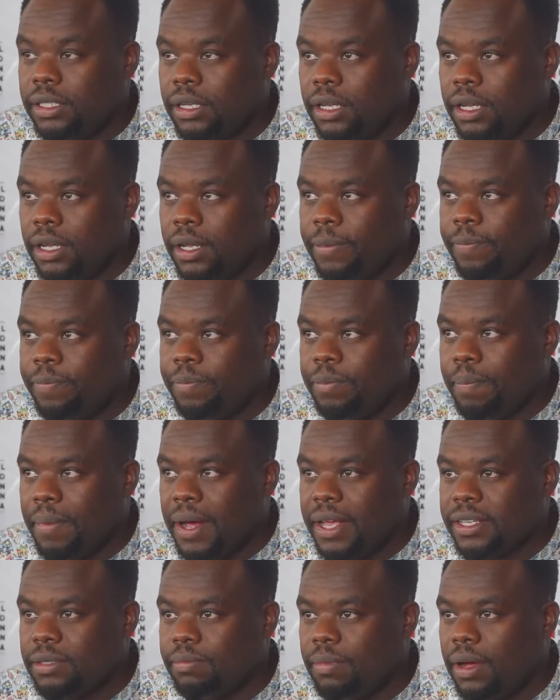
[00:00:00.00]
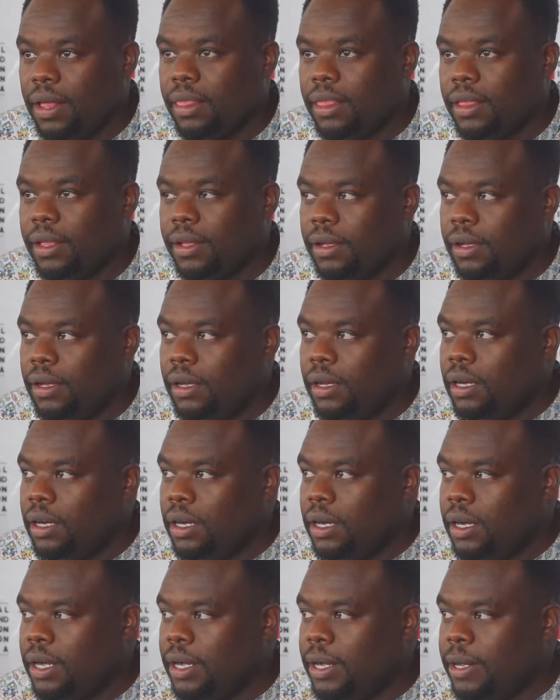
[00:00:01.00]
uh, past month.
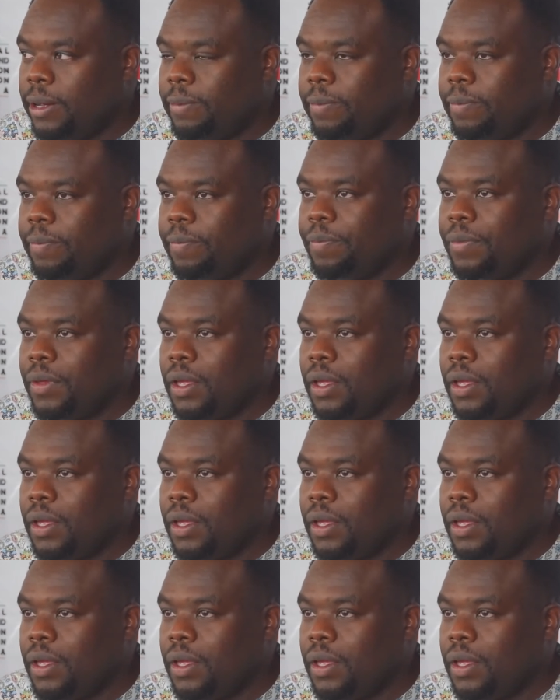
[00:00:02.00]
Um,